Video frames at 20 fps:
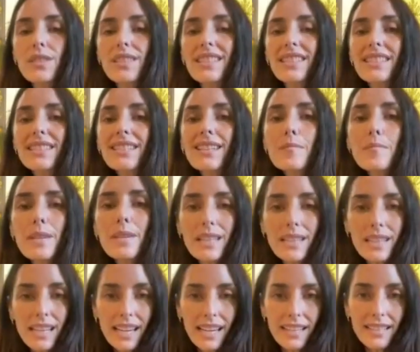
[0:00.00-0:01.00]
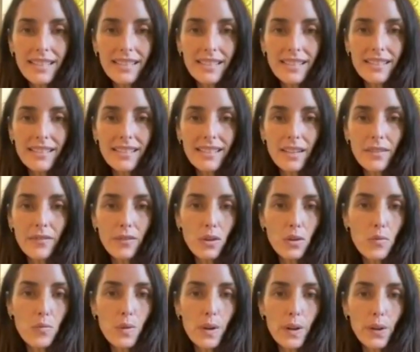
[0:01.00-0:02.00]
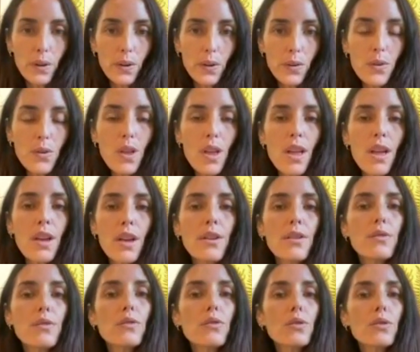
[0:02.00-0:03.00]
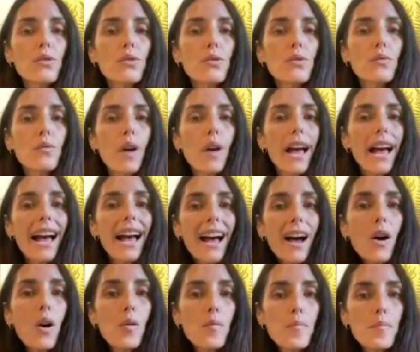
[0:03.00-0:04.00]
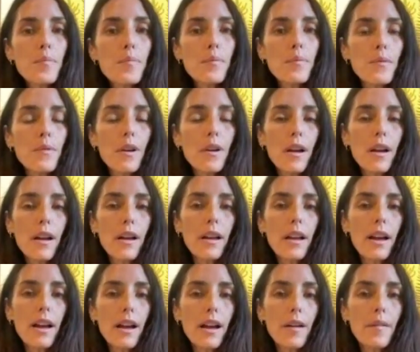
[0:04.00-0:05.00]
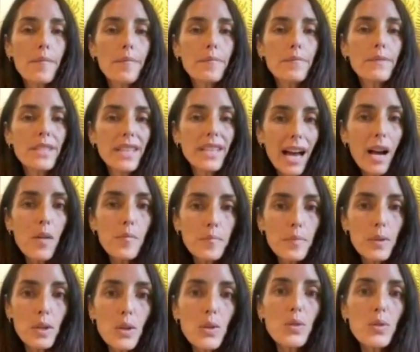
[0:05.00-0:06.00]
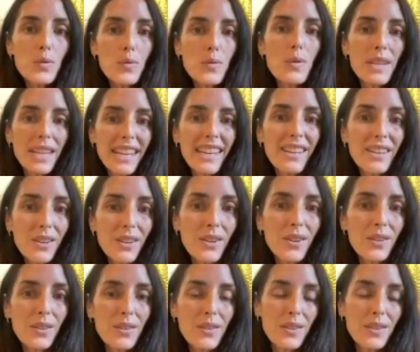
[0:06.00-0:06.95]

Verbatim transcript: stimulus, if you will, to help um, to help you heal